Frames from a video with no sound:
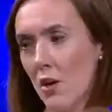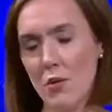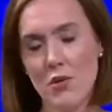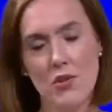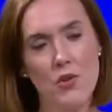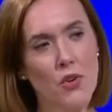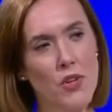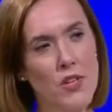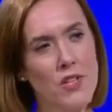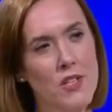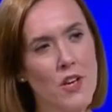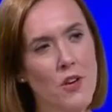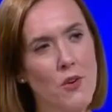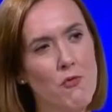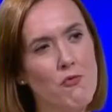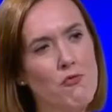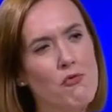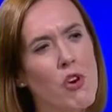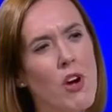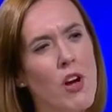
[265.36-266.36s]
who has got his
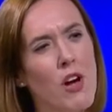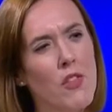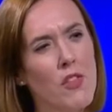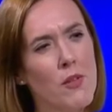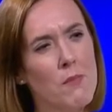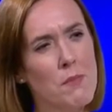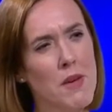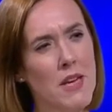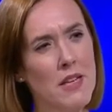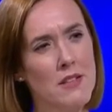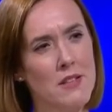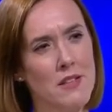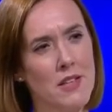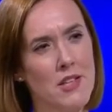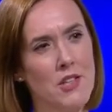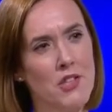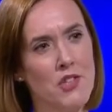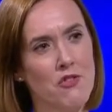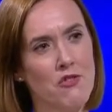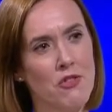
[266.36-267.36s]
own rather mixed
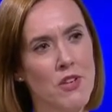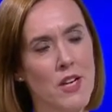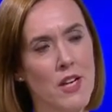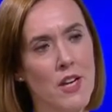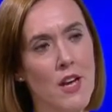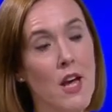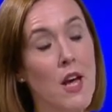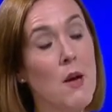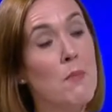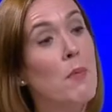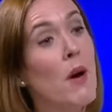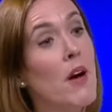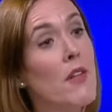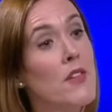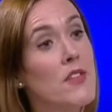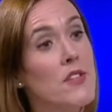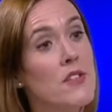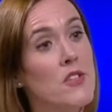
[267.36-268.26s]
history, but the